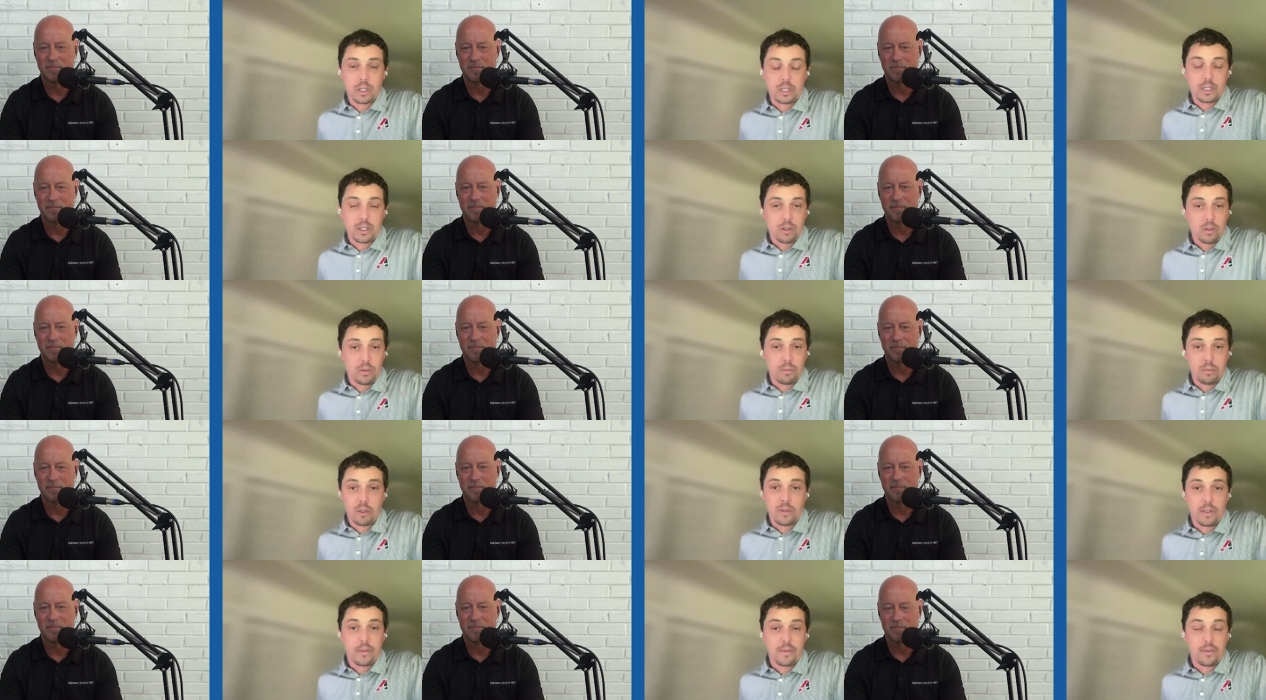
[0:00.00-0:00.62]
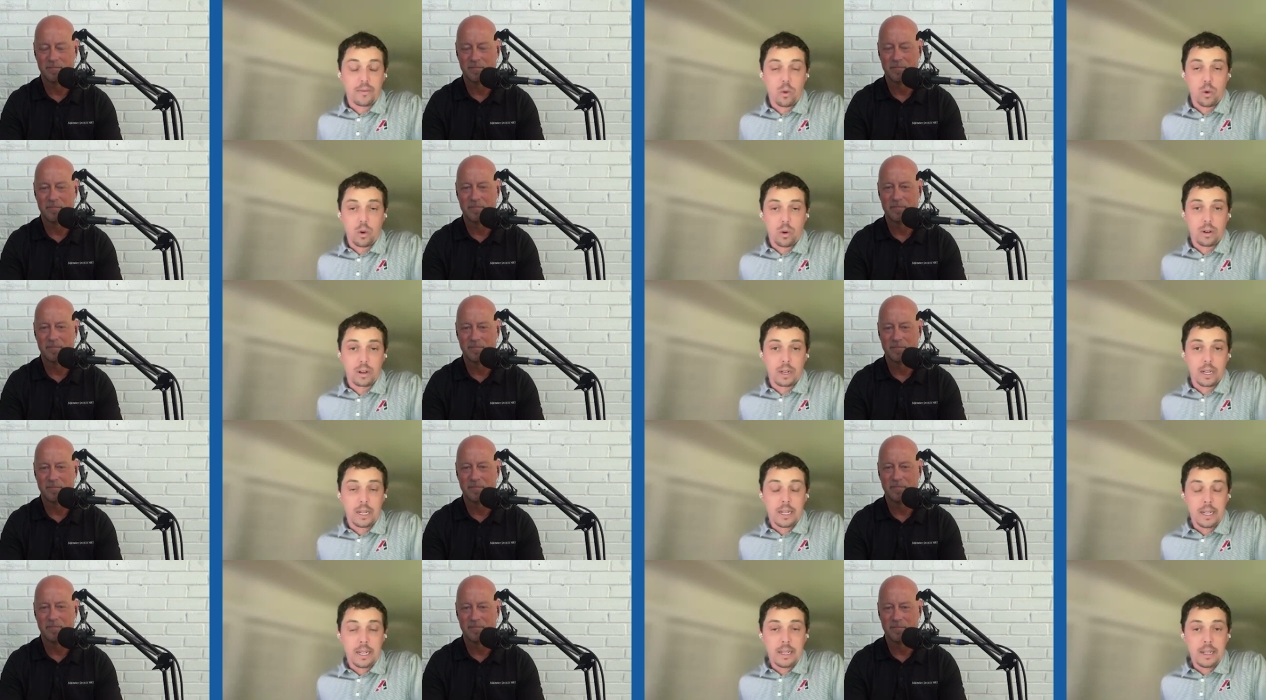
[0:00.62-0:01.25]
Speaker 1: we're still moving
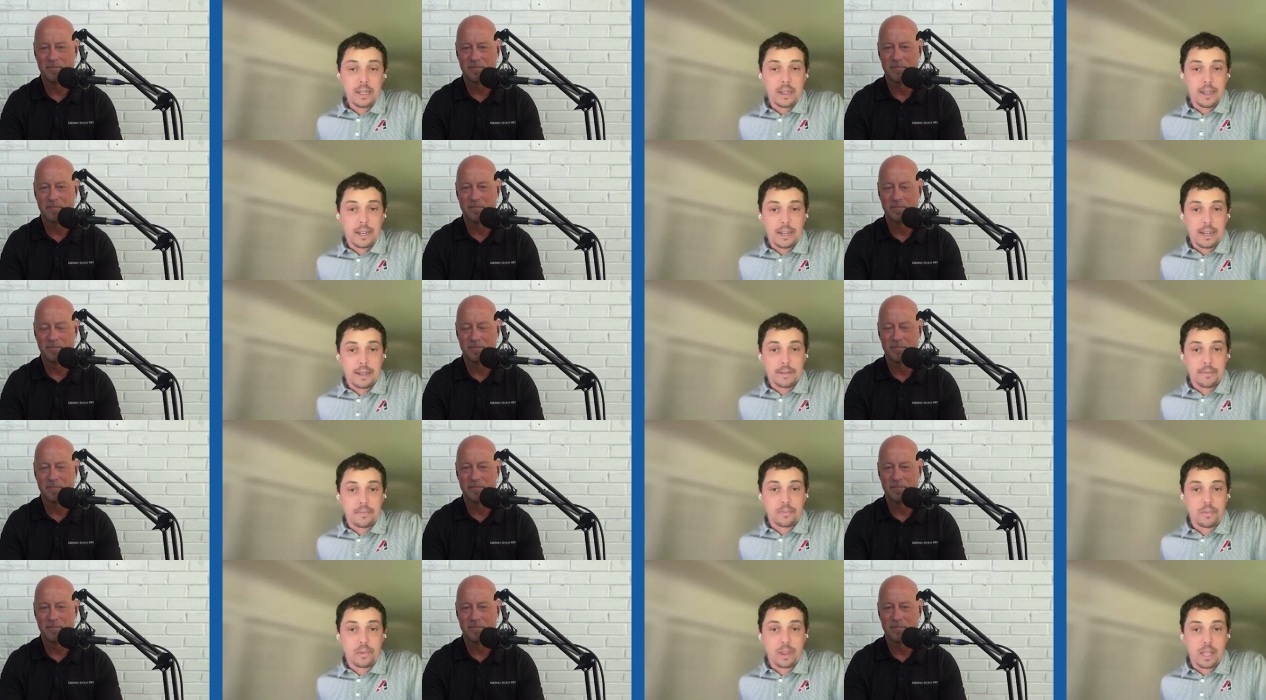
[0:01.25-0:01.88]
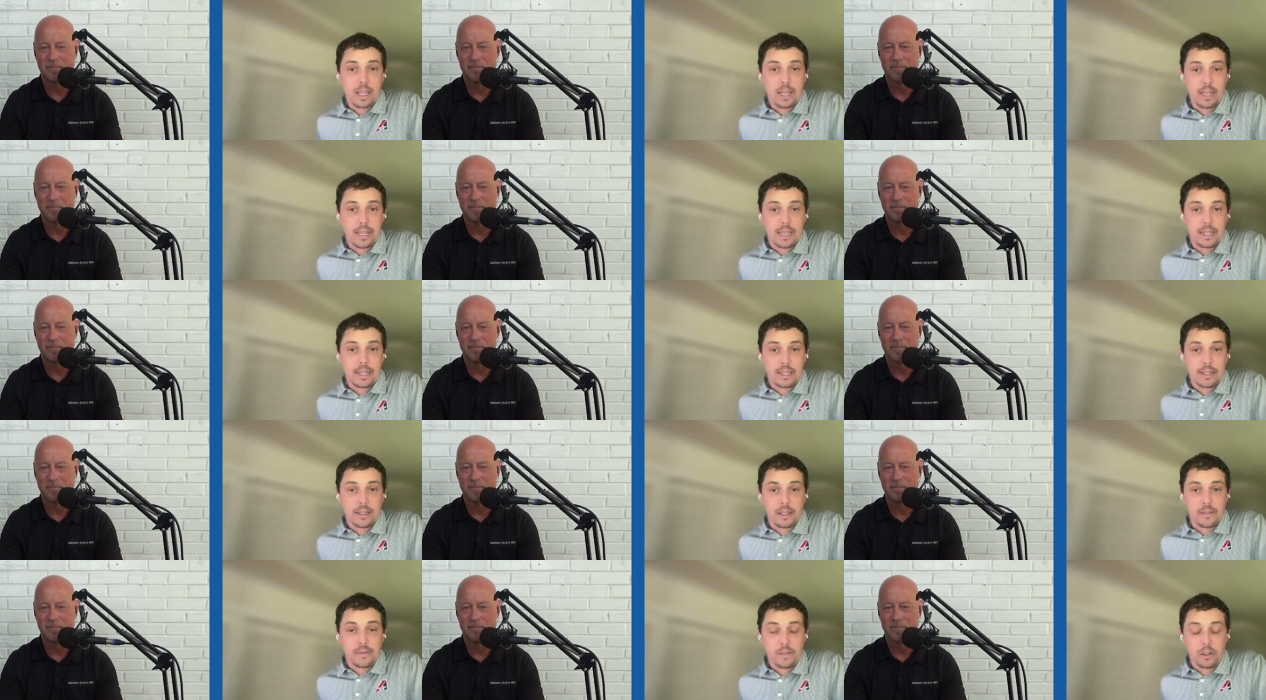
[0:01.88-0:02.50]
forward um, and,
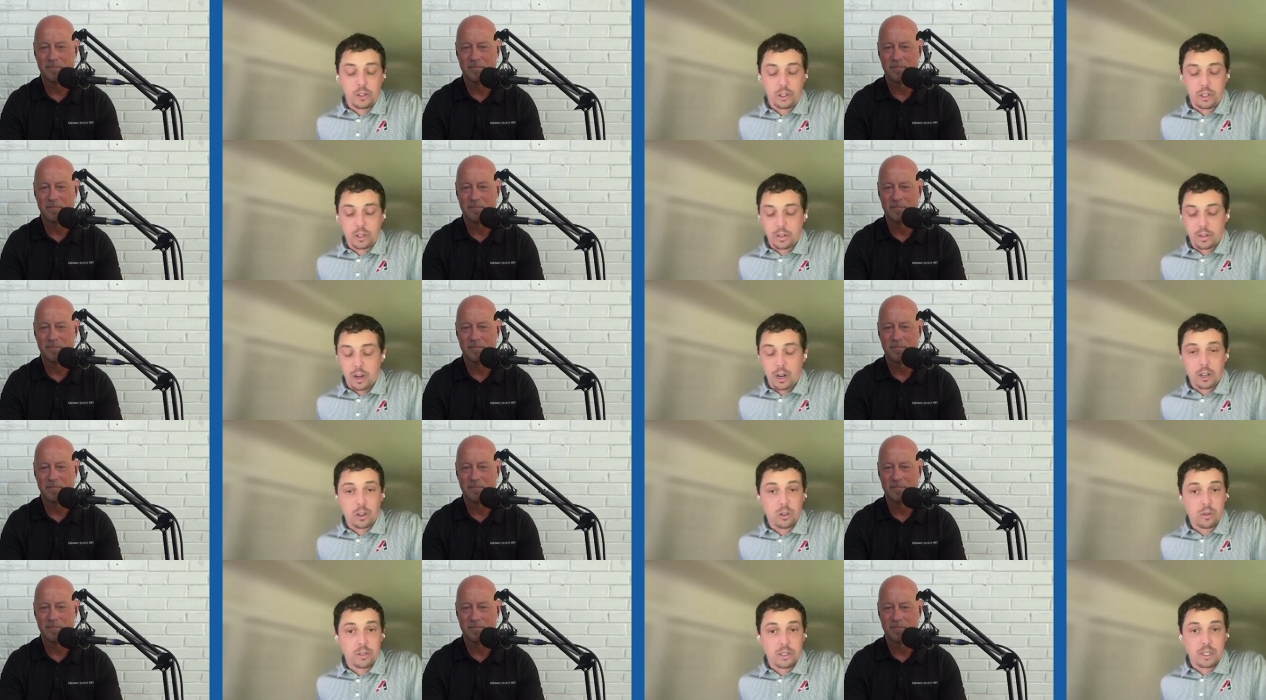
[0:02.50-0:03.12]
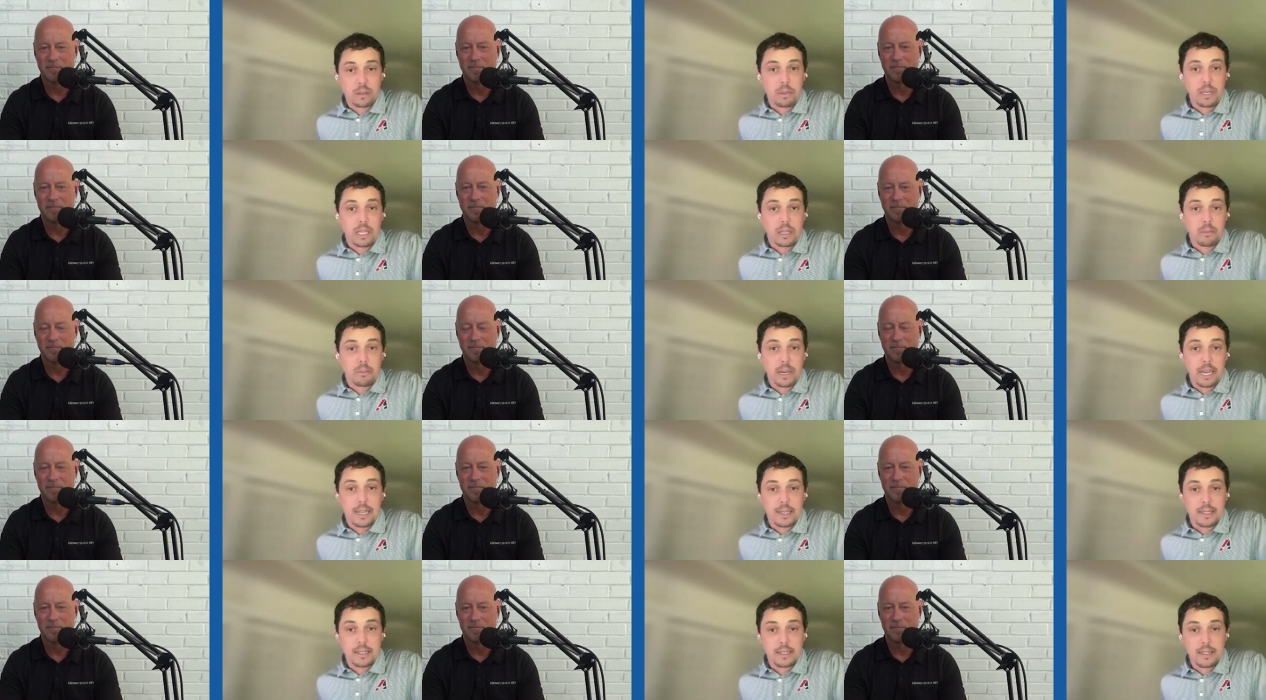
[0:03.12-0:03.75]
and in the future. And our goal is to be the
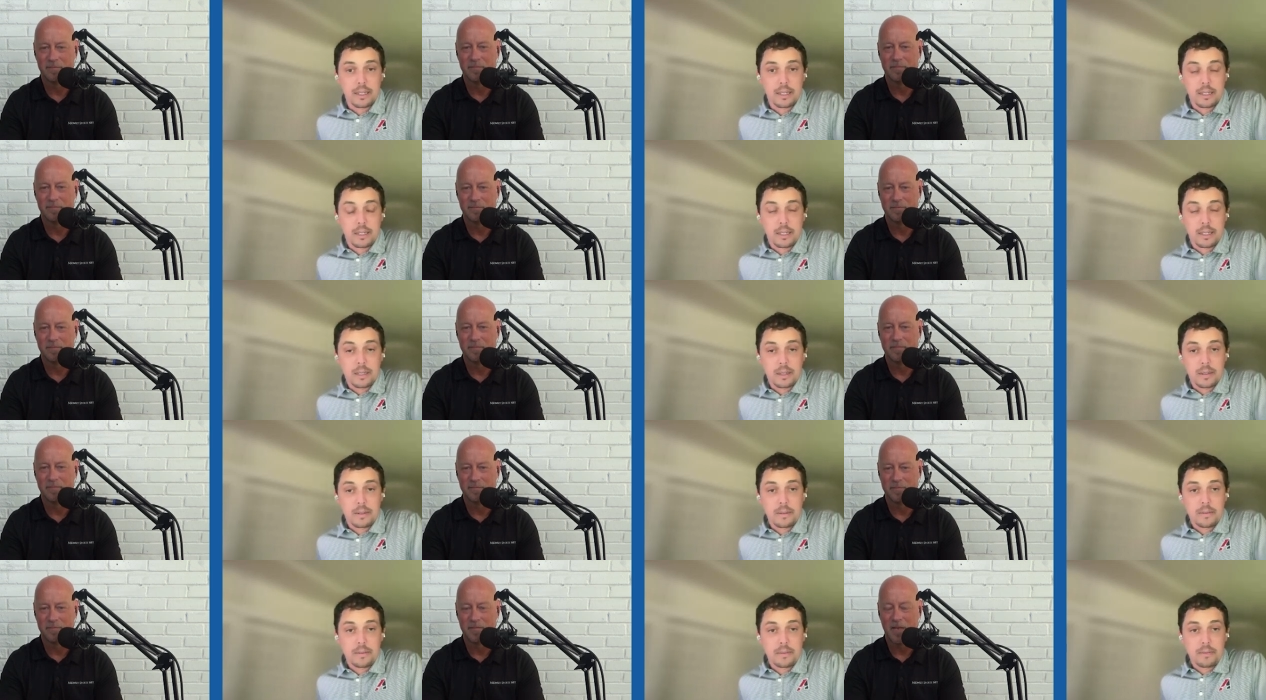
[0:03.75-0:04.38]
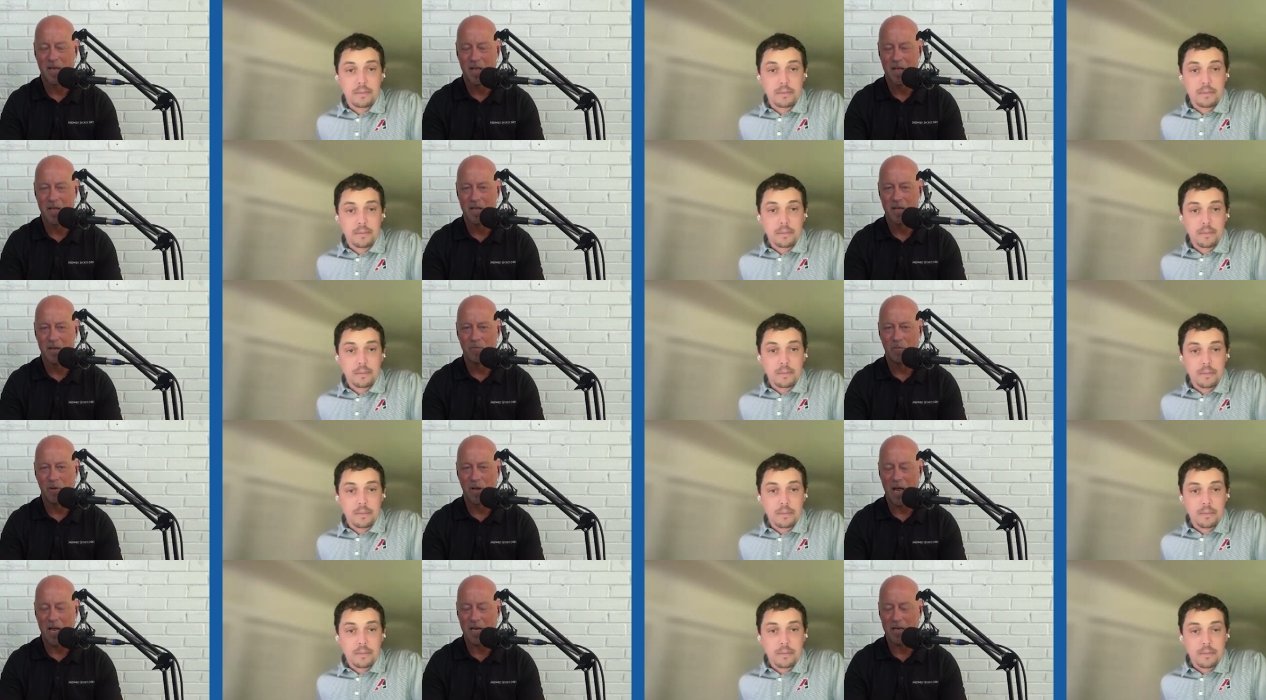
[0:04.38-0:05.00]
best.
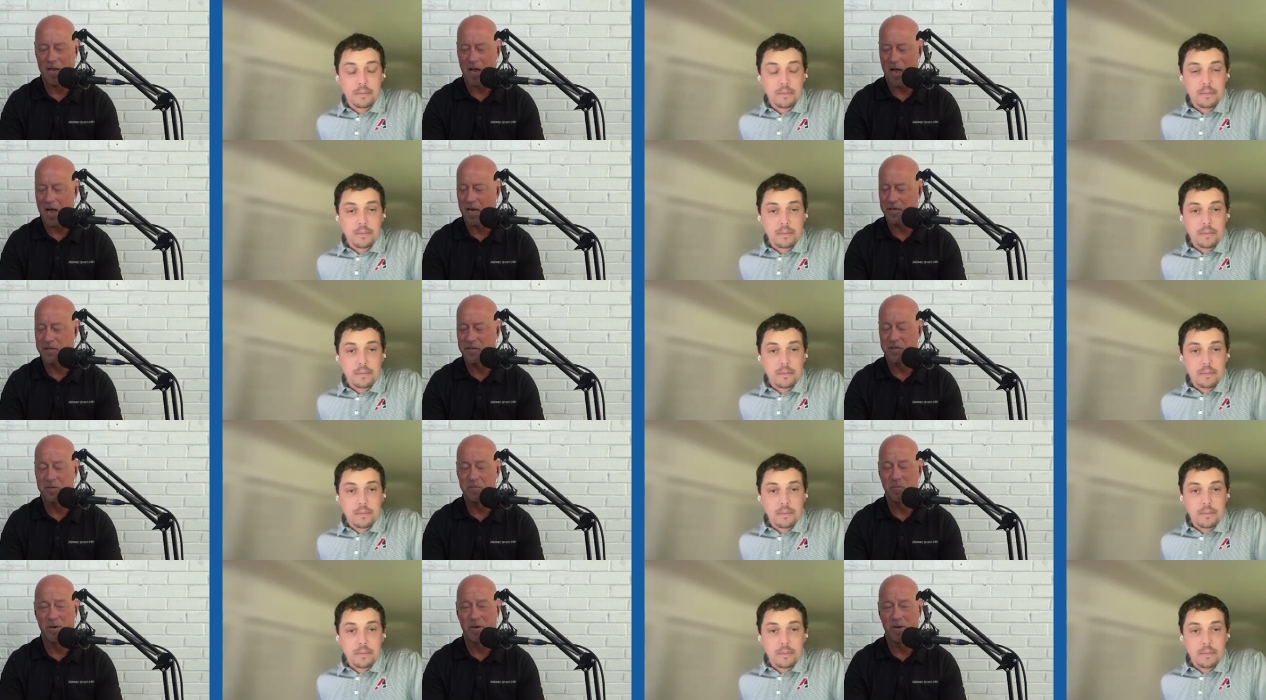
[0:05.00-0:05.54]
Speaker 2: Well, I, I just